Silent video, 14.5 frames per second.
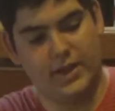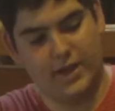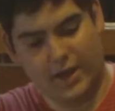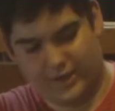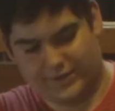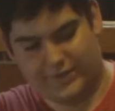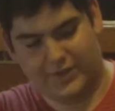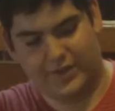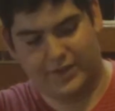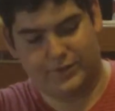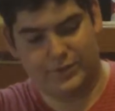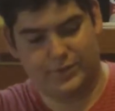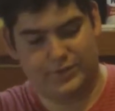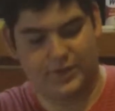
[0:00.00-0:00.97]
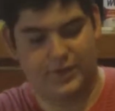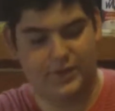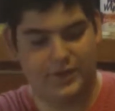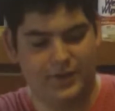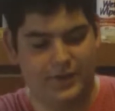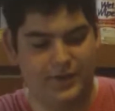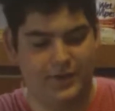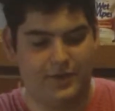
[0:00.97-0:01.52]
Accidentally took
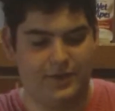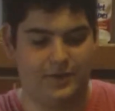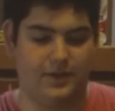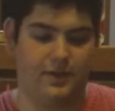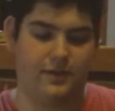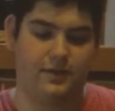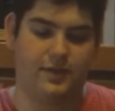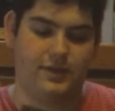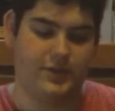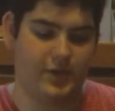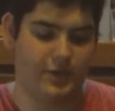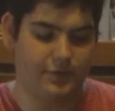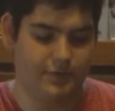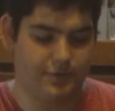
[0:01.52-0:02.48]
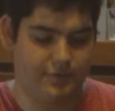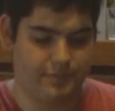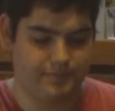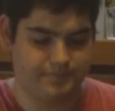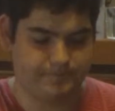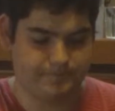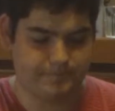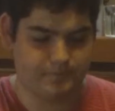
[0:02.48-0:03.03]
this off.
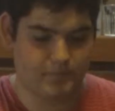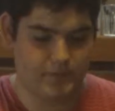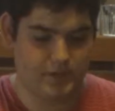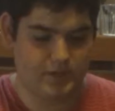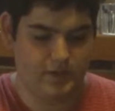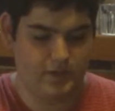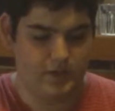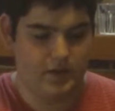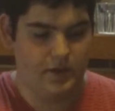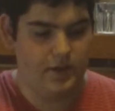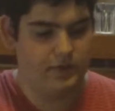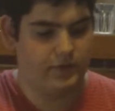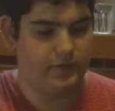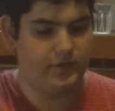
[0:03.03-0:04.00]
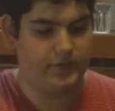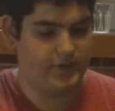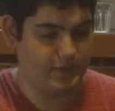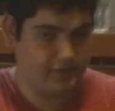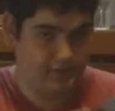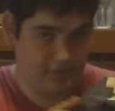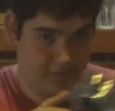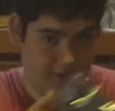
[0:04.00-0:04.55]
So this
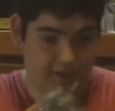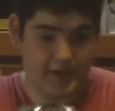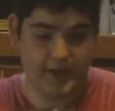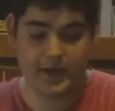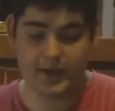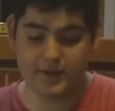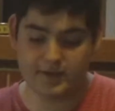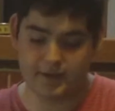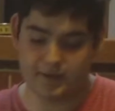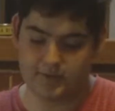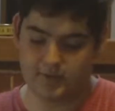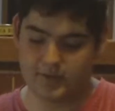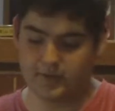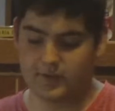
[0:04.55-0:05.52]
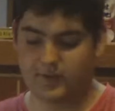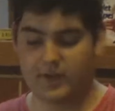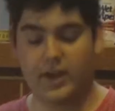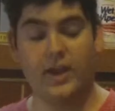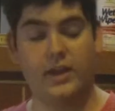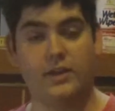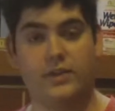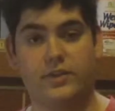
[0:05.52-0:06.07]
is the card. As you can see,
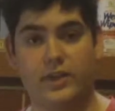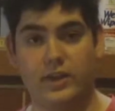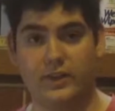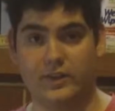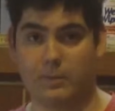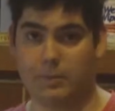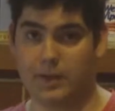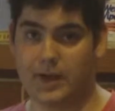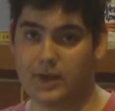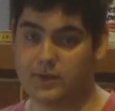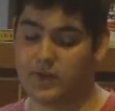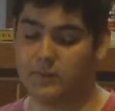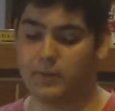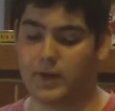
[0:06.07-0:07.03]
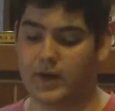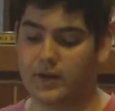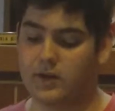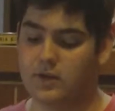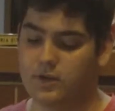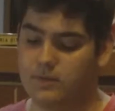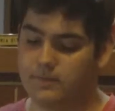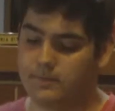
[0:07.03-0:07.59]
it is still in the plastic, brand
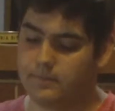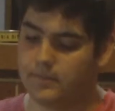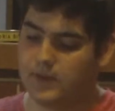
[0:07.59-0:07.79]
new.